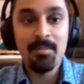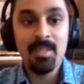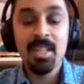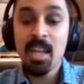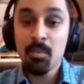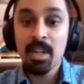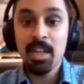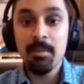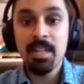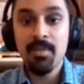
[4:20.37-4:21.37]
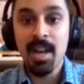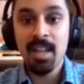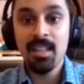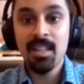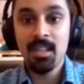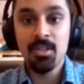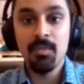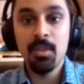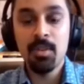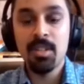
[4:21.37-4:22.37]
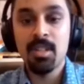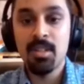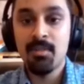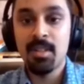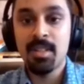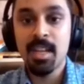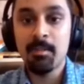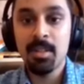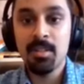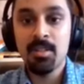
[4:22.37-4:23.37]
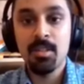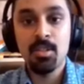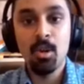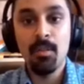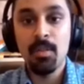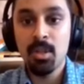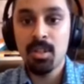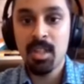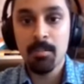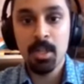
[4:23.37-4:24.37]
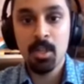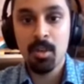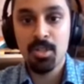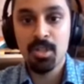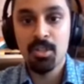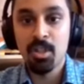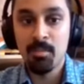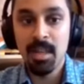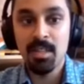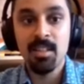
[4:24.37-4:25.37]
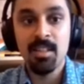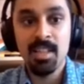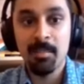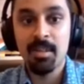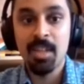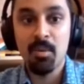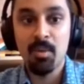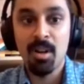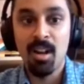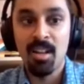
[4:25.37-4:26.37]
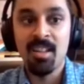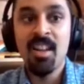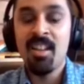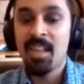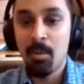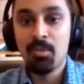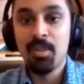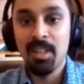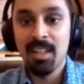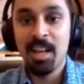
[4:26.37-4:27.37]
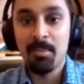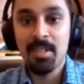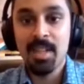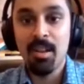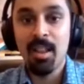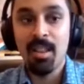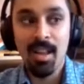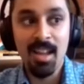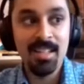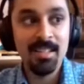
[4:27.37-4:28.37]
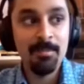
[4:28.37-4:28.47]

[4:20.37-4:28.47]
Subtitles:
Today, we're going to be dividing the interview into different segments. So if you could keep your question germane to the segment that we're on, that would really help us out a lot.